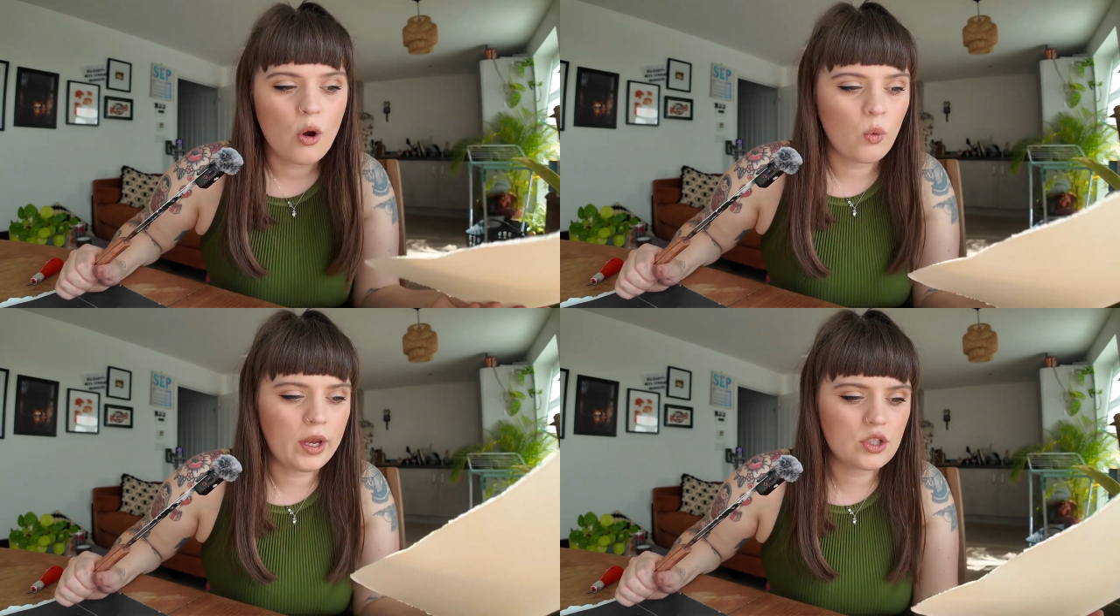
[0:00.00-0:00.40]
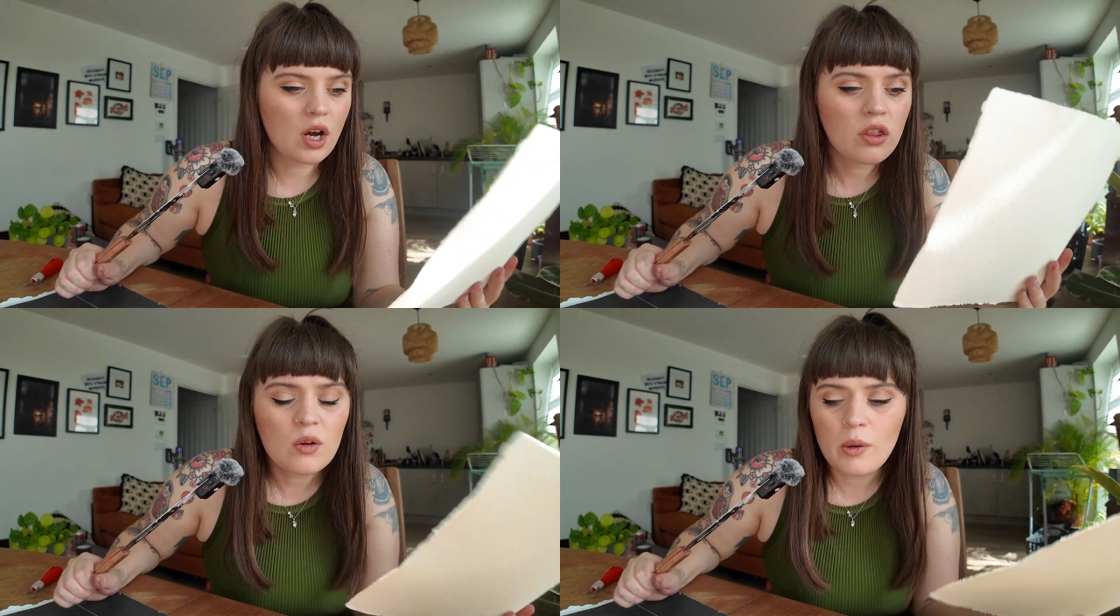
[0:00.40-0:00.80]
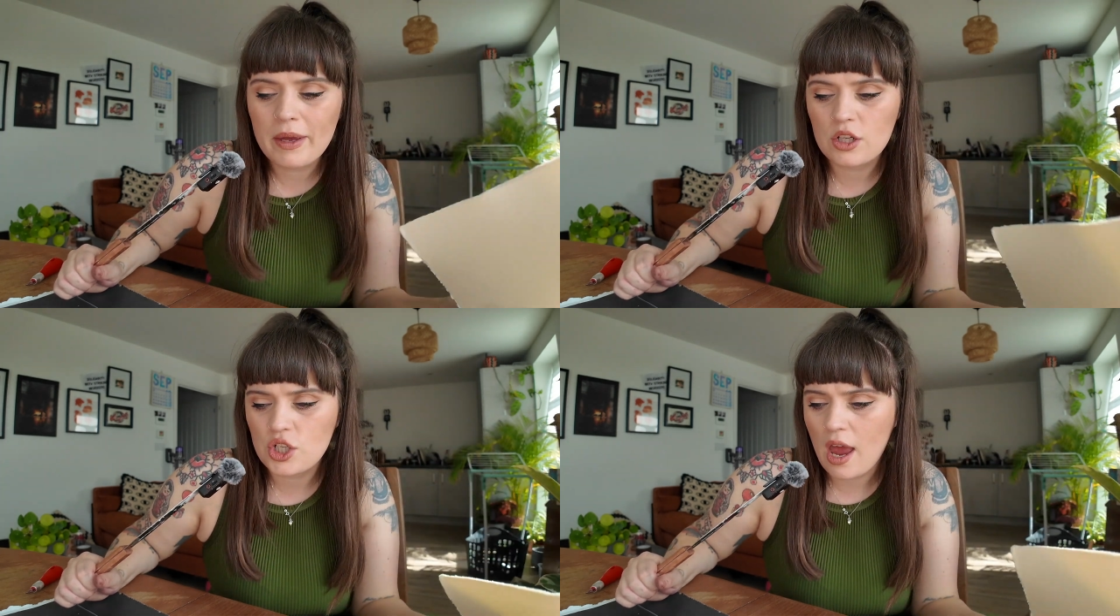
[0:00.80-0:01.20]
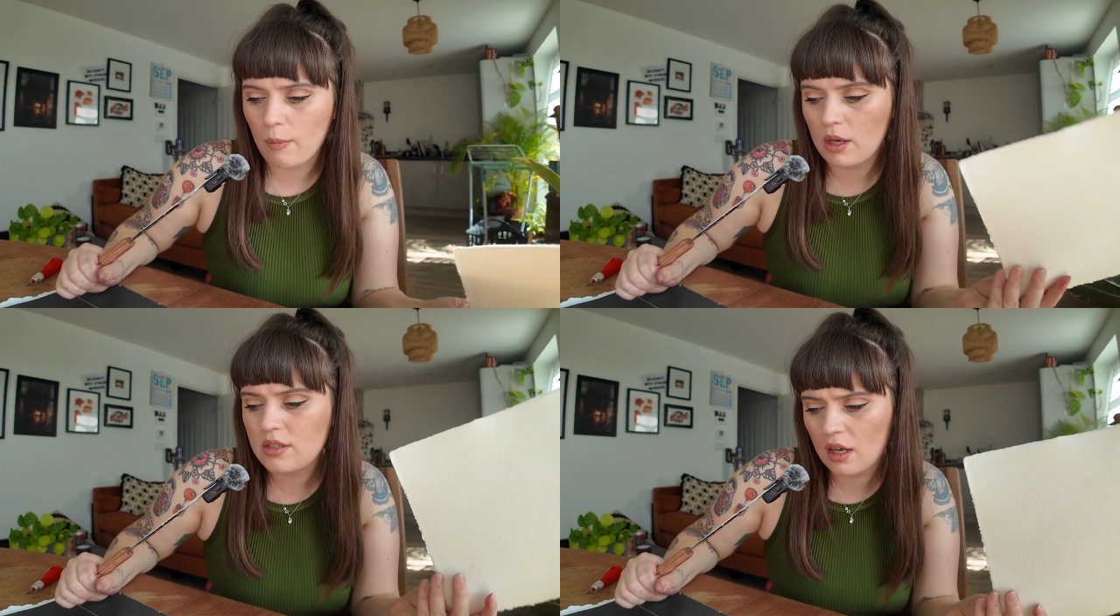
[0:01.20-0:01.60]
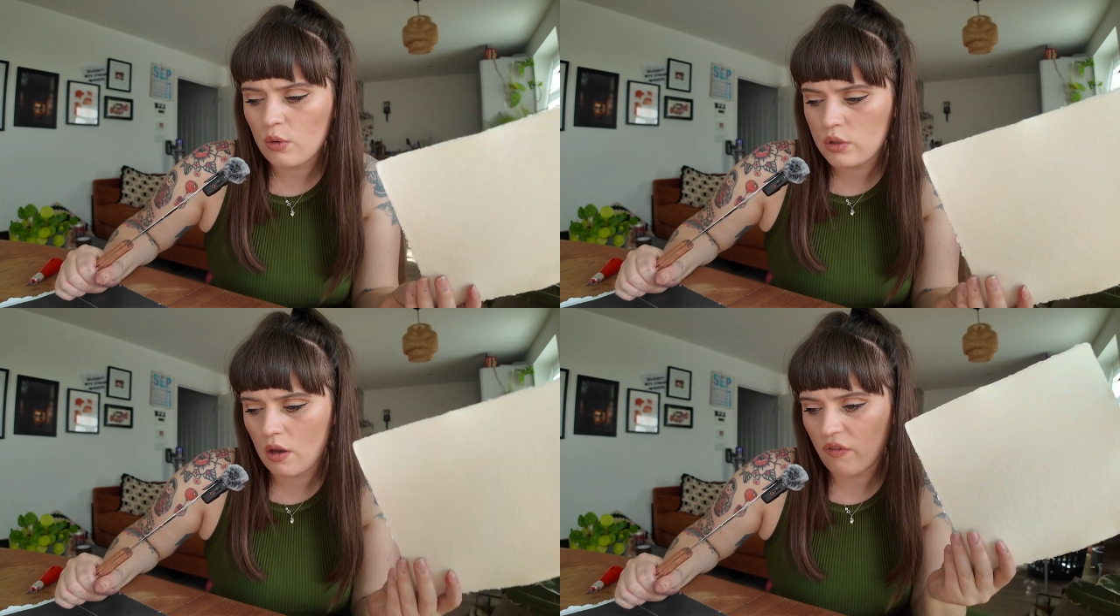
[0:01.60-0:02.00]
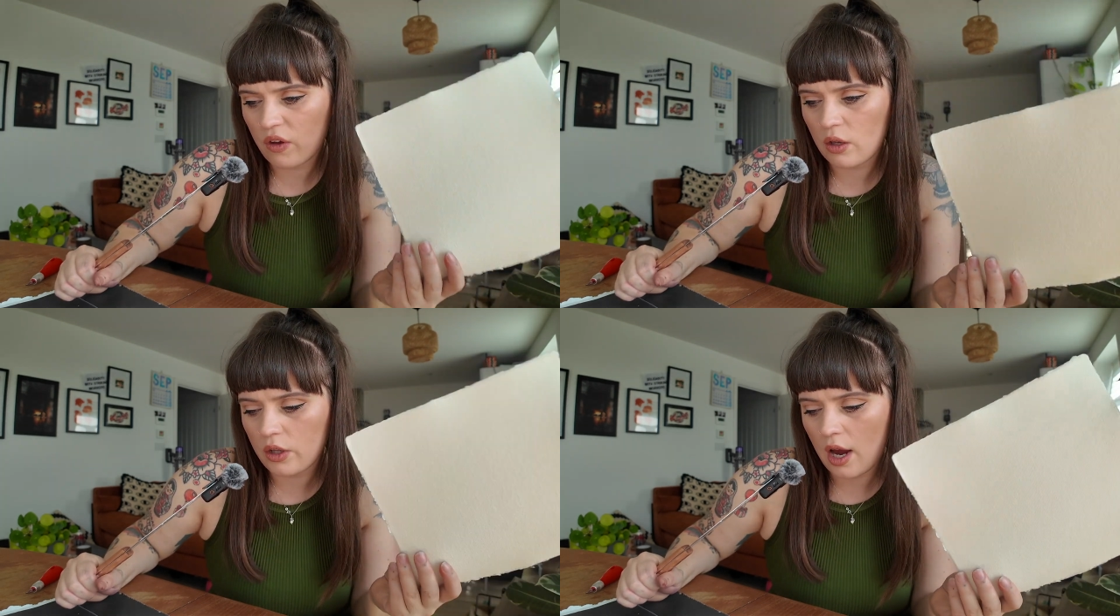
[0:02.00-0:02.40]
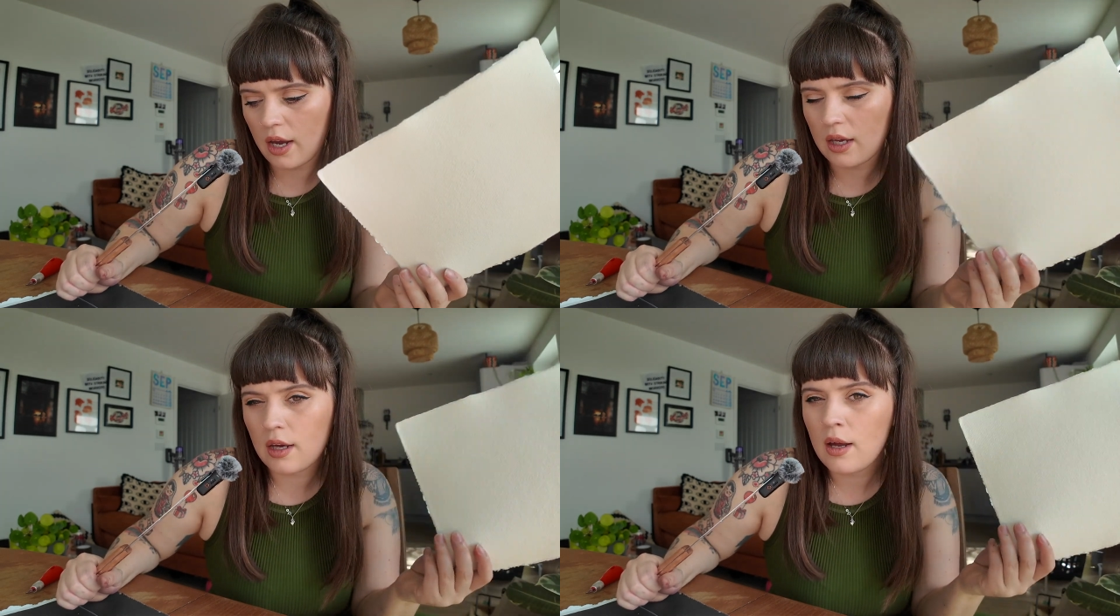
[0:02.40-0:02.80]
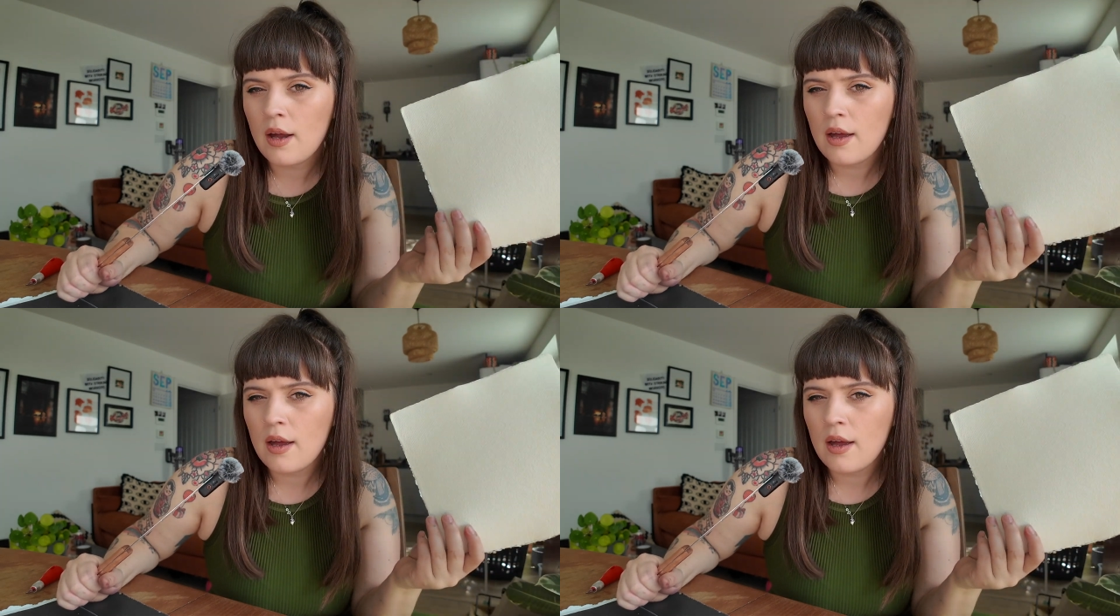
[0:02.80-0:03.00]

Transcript: which I think would be a shame, because I also feel like